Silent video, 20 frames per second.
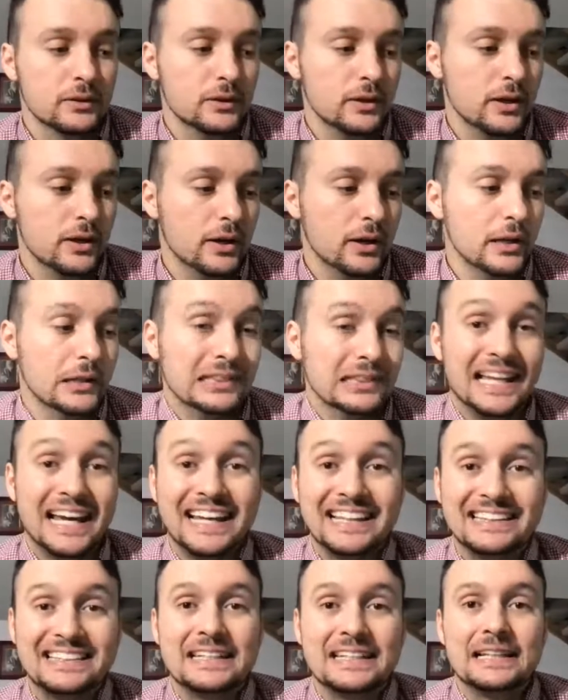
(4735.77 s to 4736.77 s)

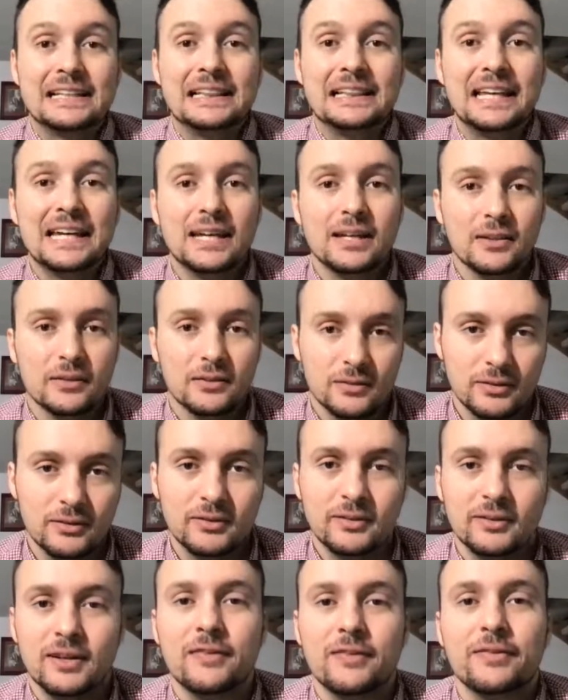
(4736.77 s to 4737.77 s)

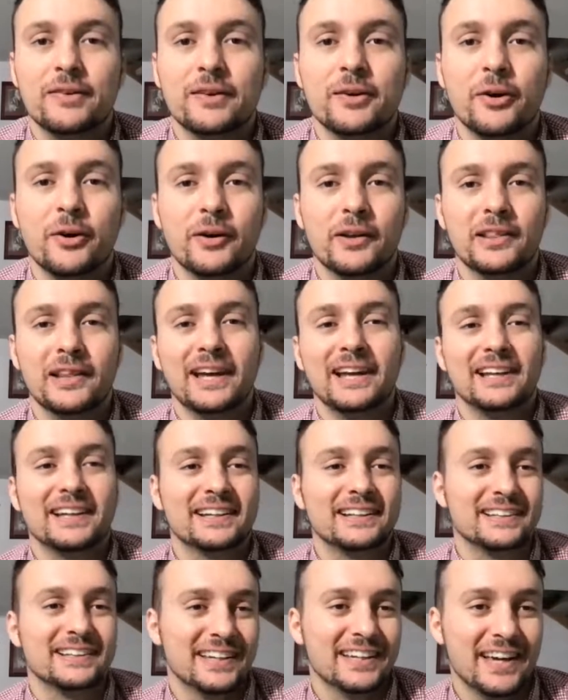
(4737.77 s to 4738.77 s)
If you heard
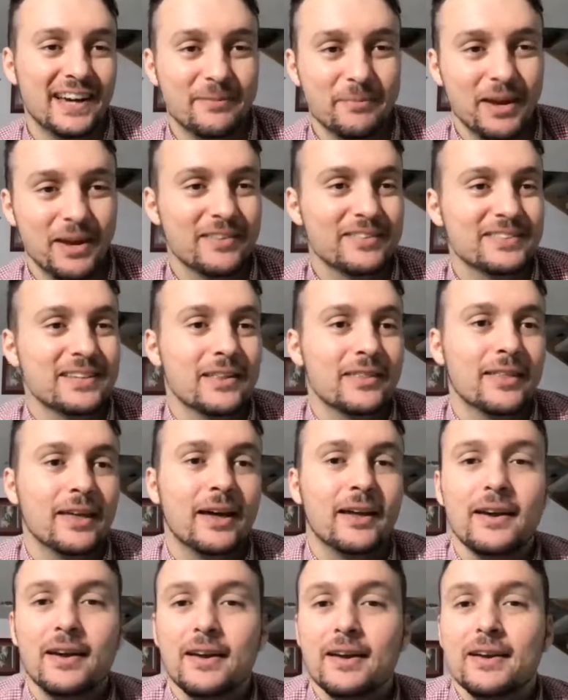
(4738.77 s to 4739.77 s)
lightly, I may have said
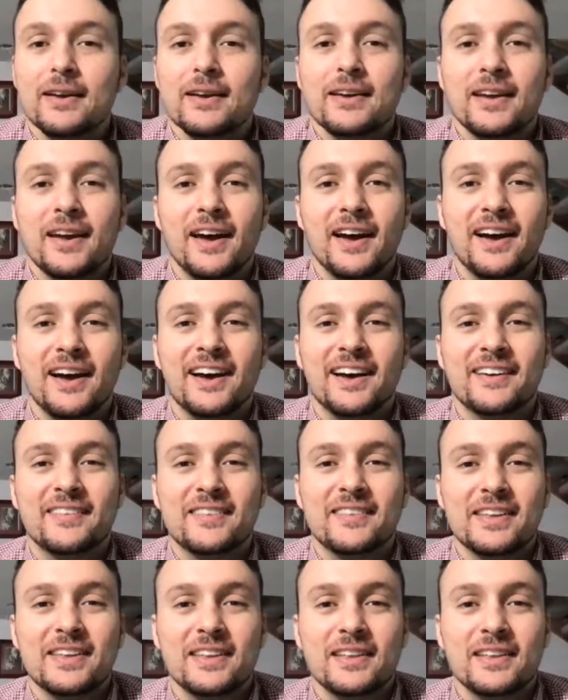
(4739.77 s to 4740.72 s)
that.